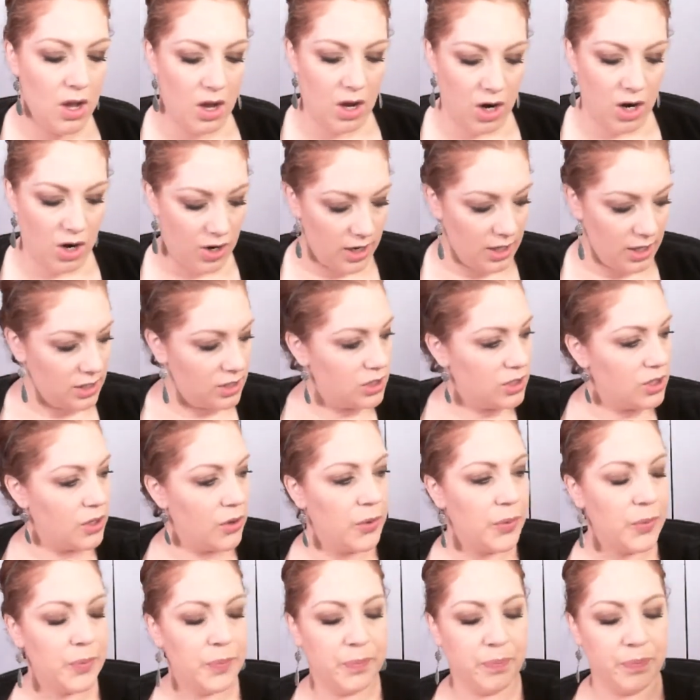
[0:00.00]
Alright,
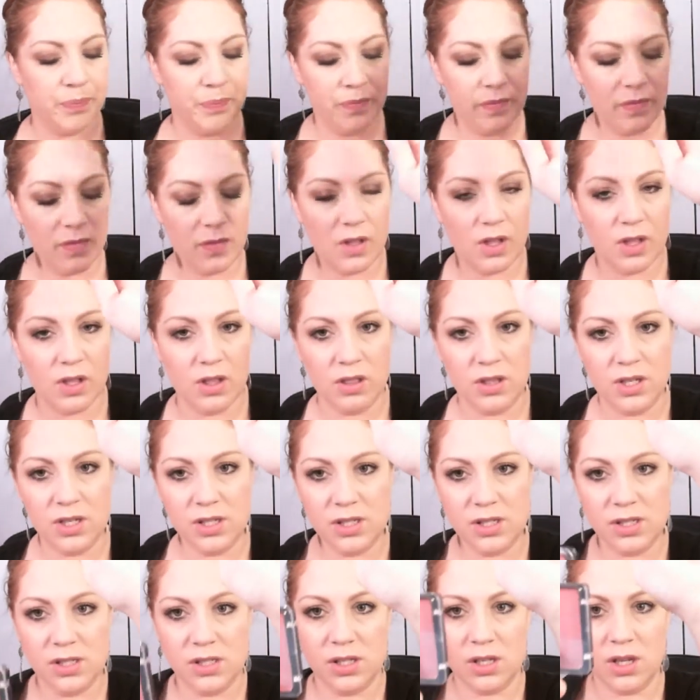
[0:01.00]
so
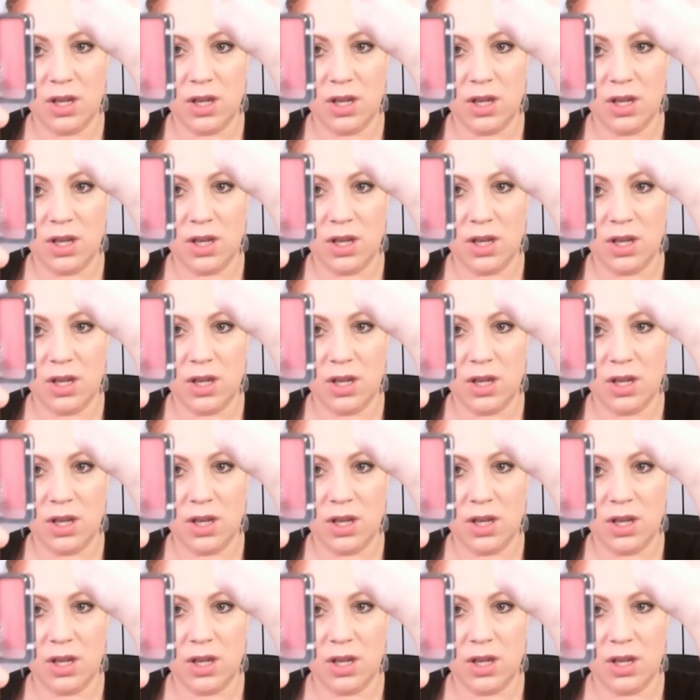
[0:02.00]
this is the